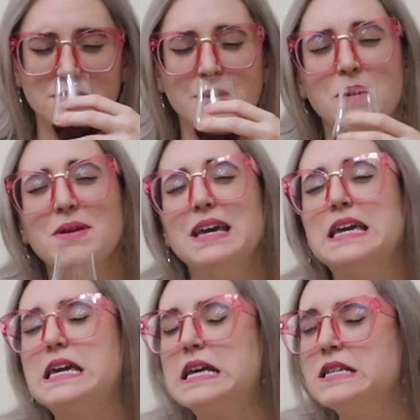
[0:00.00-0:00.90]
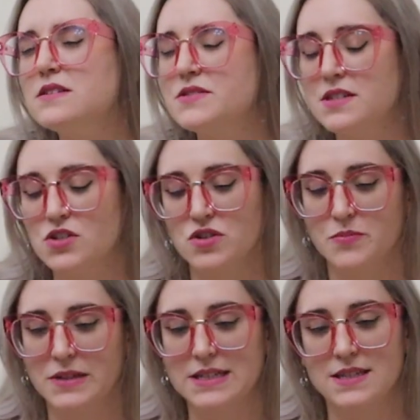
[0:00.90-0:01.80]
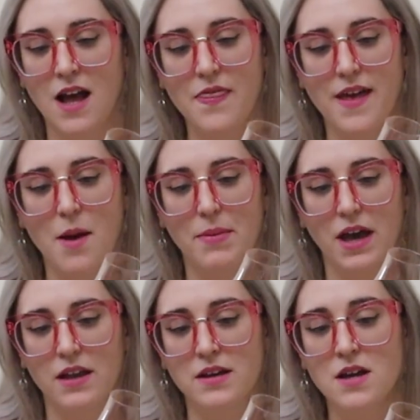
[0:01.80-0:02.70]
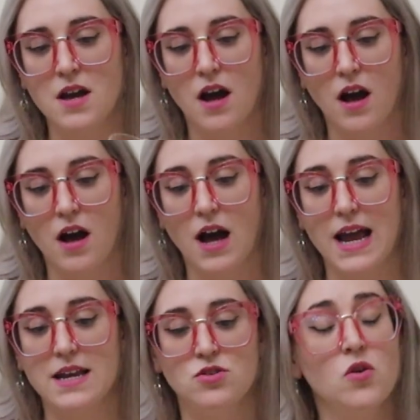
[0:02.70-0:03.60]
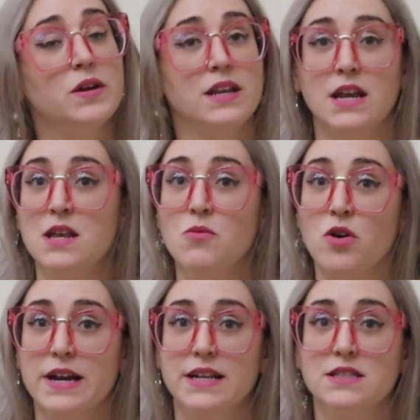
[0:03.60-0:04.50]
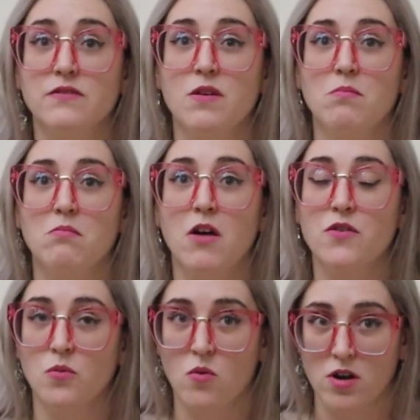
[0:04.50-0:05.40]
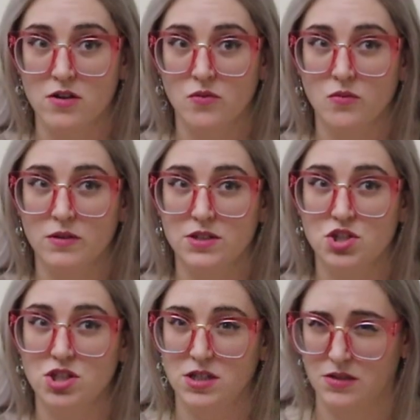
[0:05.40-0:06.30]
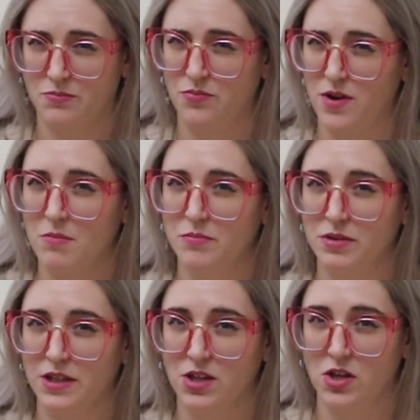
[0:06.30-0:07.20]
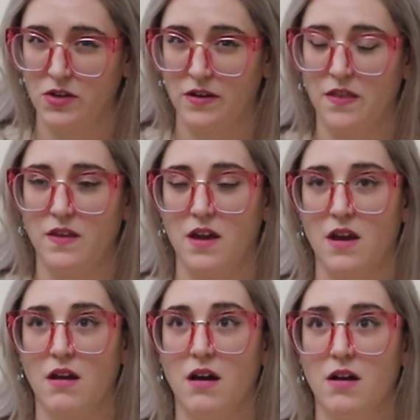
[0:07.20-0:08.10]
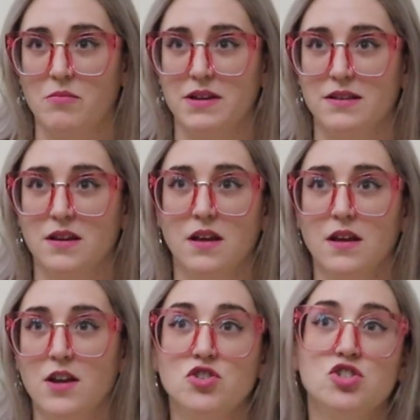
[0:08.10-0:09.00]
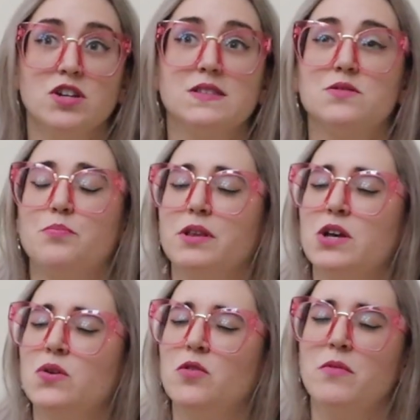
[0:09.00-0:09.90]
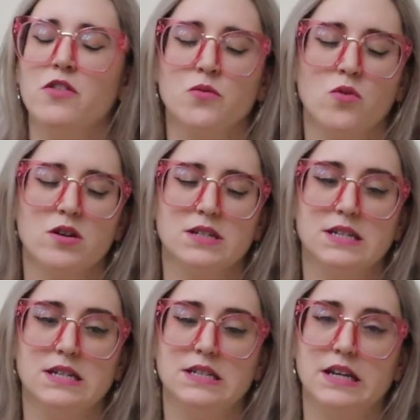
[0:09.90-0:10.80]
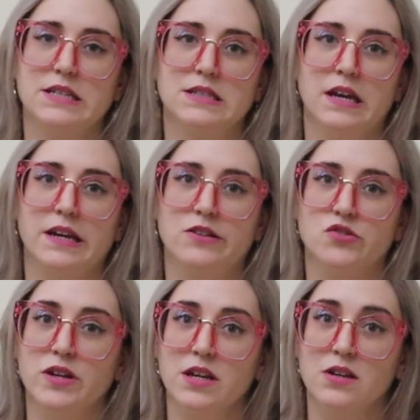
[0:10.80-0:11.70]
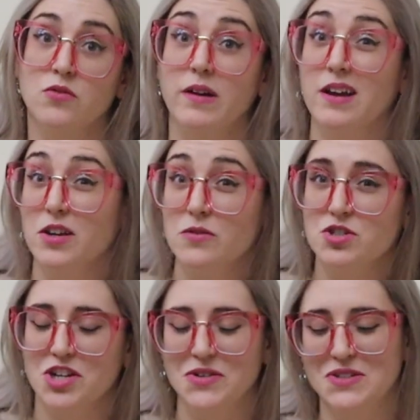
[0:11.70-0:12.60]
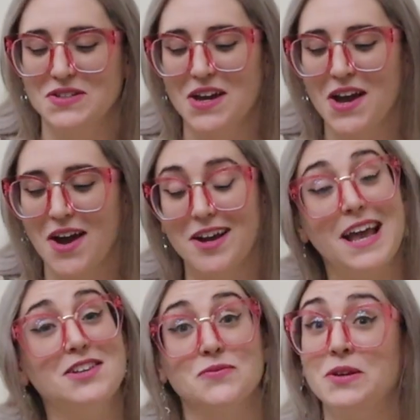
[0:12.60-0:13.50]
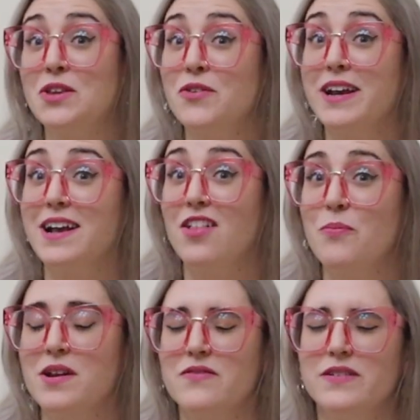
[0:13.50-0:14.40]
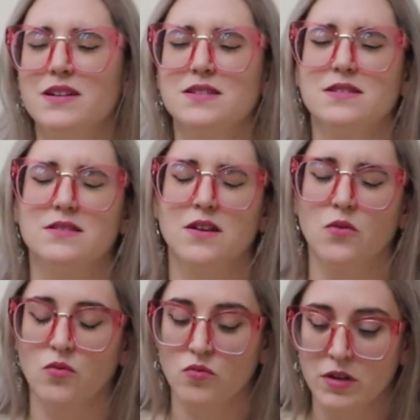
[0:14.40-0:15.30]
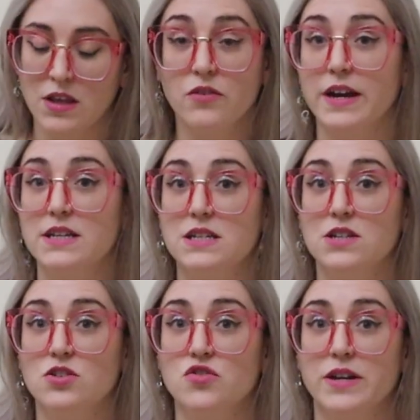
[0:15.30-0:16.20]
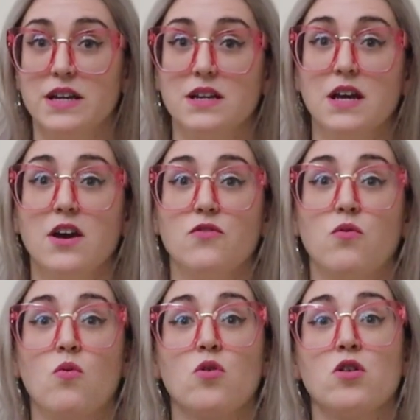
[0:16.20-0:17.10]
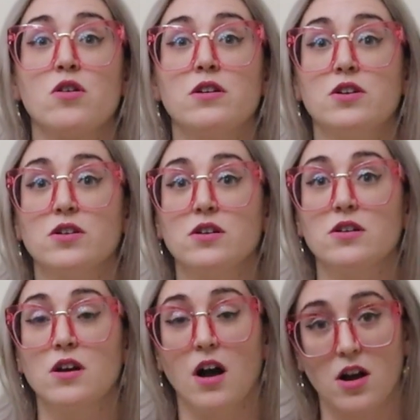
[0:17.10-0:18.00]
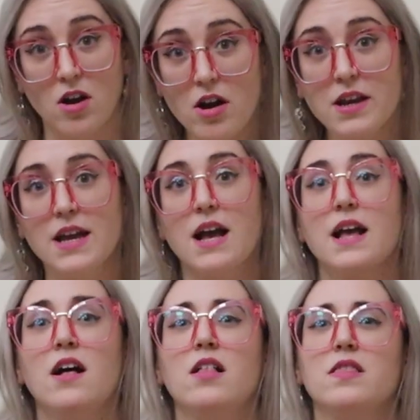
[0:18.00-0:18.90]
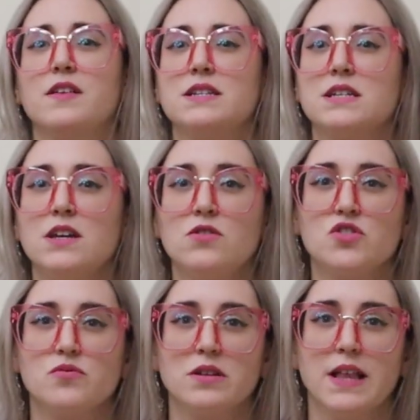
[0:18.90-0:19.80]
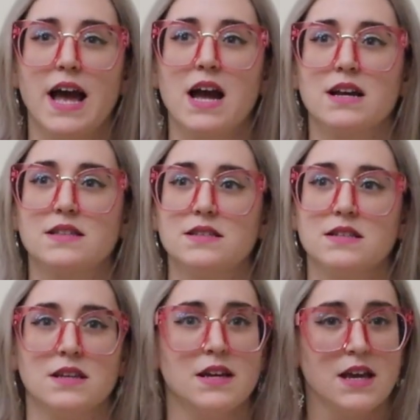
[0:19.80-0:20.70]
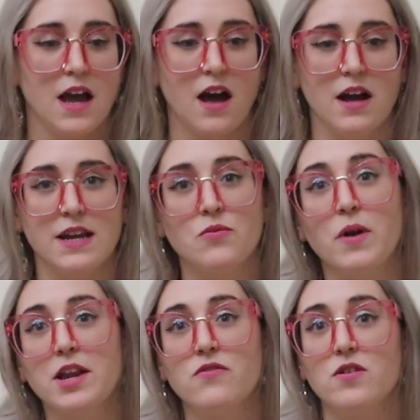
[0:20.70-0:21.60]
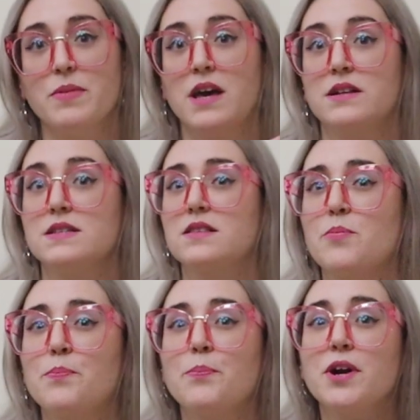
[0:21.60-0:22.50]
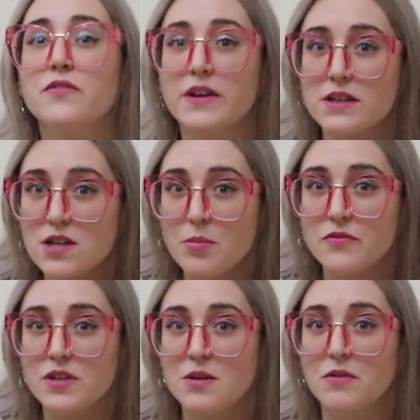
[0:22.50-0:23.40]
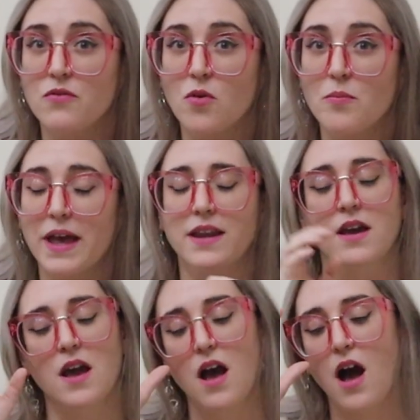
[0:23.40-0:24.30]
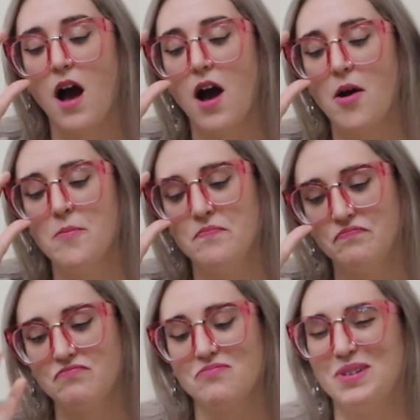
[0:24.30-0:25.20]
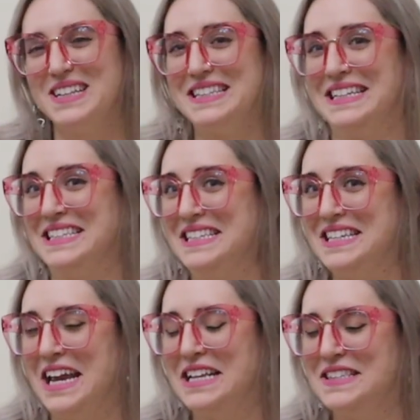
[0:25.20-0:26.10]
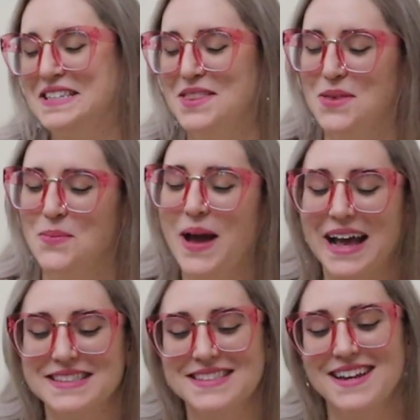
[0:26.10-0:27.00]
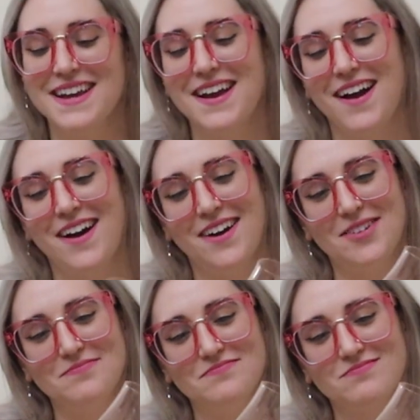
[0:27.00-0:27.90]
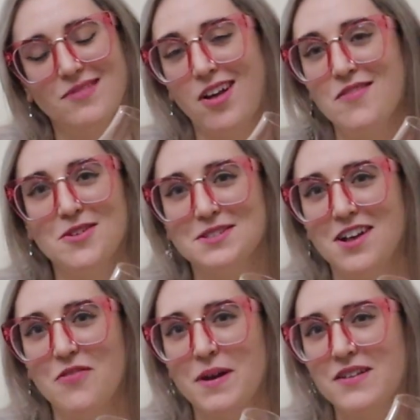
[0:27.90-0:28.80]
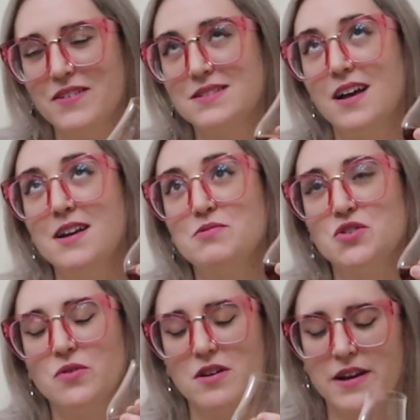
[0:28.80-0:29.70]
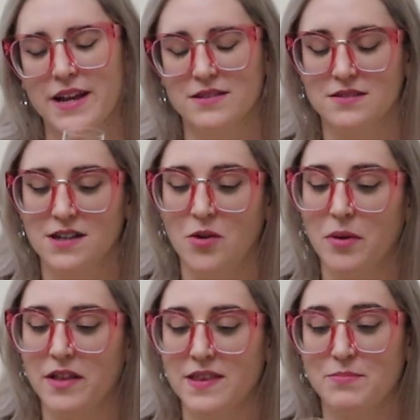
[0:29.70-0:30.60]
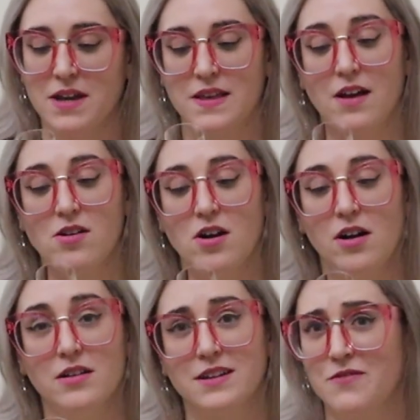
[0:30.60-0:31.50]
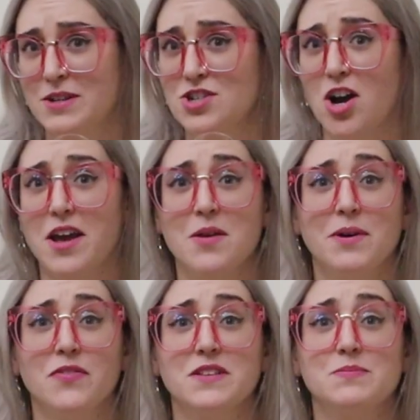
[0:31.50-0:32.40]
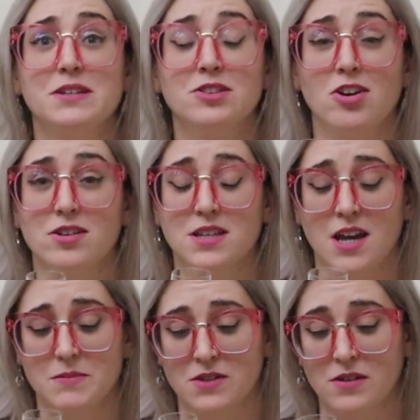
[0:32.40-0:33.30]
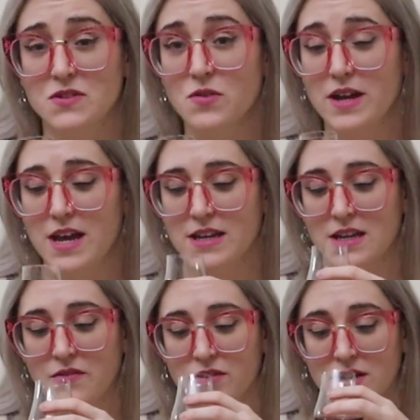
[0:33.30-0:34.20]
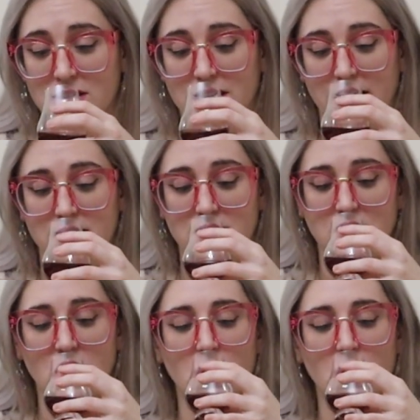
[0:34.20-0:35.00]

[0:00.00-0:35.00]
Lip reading: like maybe a hint of citrus, but it's not that bad. I don't get any more hints of the motherwort, which is probably a good thing. It just plain old motherwort tea tastes like drinking oregano juice. It has really great health benefits. It's a really great tea to drink for your cardiac health and to get you to relax and get ready for bed. It's the perfect cup of tea before bed, but it doesn't taste the best. All those health benefits, I'm sure, are canceled out by the alcohol, and I've been talking about this mead a long time. So let's go ahead and give her a taste.